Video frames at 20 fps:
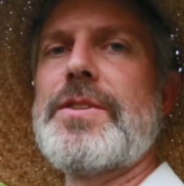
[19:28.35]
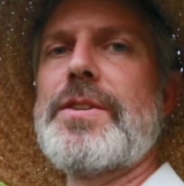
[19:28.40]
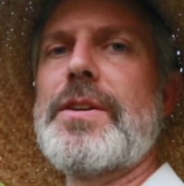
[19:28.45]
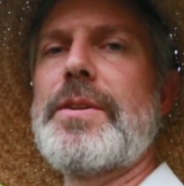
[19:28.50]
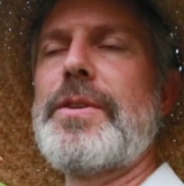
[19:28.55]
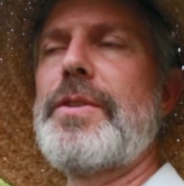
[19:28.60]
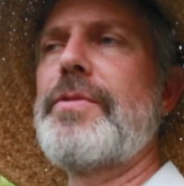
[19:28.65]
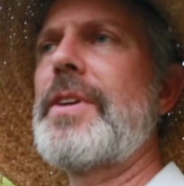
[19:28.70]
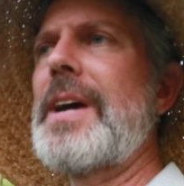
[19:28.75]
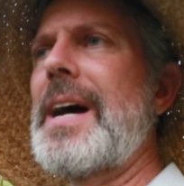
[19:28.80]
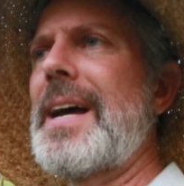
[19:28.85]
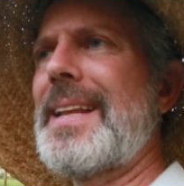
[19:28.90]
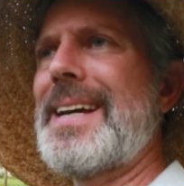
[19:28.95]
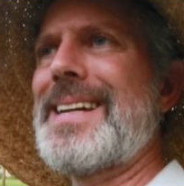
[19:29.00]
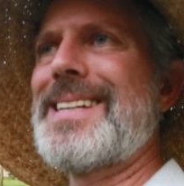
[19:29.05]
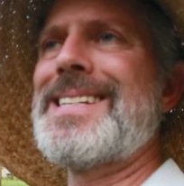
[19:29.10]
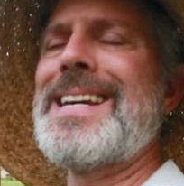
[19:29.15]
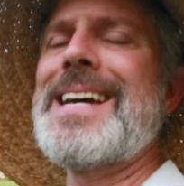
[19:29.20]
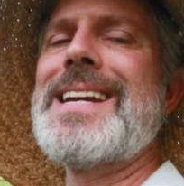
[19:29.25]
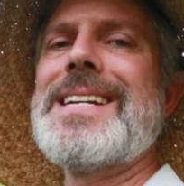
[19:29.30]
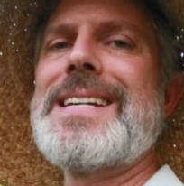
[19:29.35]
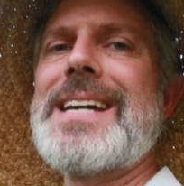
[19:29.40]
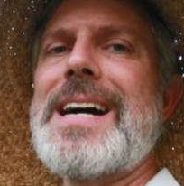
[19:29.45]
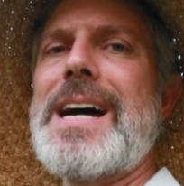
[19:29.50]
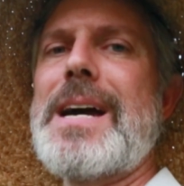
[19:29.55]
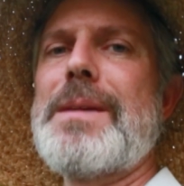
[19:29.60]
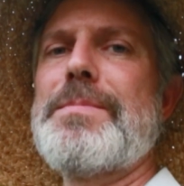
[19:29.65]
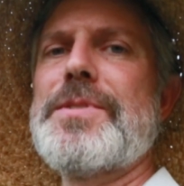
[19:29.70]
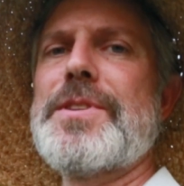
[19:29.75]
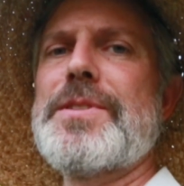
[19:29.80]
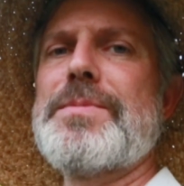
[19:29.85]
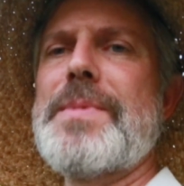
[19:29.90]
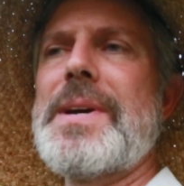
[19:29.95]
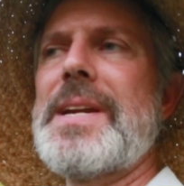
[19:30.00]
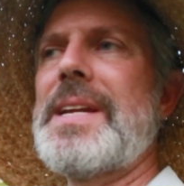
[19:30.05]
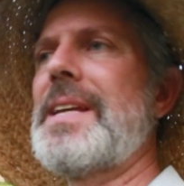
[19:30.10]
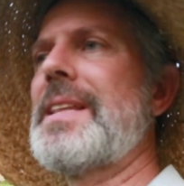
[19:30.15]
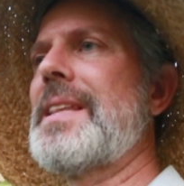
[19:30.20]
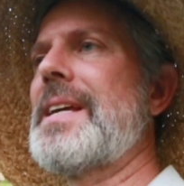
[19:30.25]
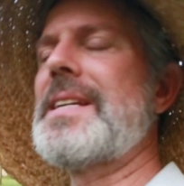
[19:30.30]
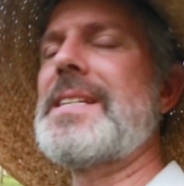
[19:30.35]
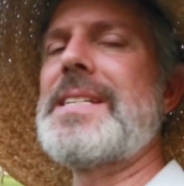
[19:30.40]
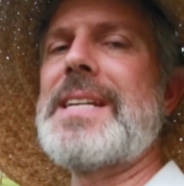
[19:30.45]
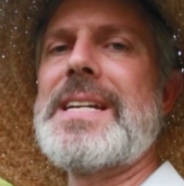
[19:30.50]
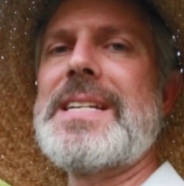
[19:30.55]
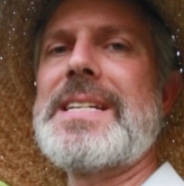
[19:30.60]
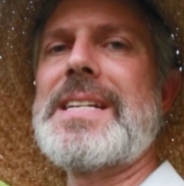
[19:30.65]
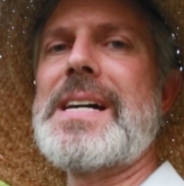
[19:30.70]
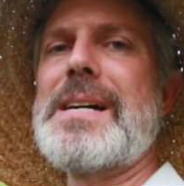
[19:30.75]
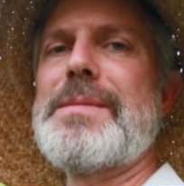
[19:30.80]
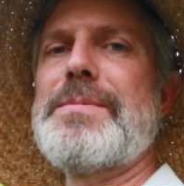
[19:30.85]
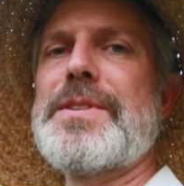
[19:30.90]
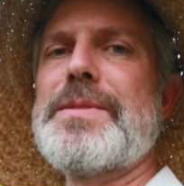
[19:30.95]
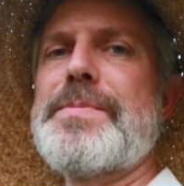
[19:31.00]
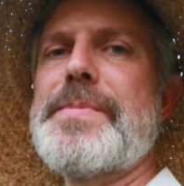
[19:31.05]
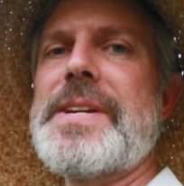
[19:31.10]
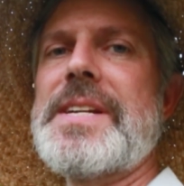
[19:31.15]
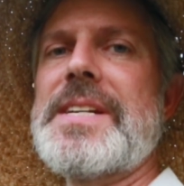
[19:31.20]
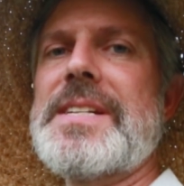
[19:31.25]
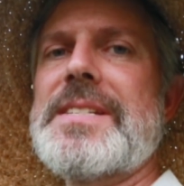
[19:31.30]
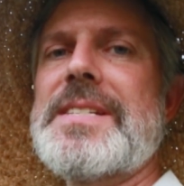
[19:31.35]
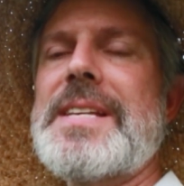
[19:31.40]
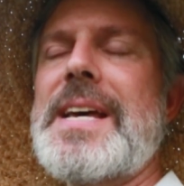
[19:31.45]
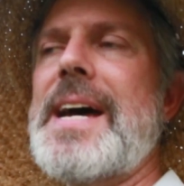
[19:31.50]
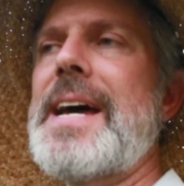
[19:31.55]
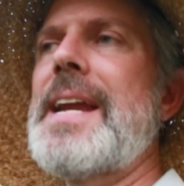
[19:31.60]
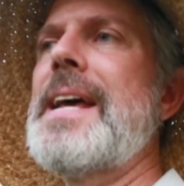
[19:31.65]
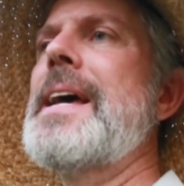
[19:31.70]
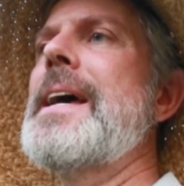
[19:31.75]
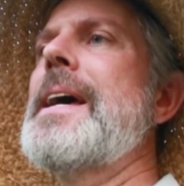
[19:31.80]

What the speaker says: You've got like 10 times as many and then 10 times as many as that.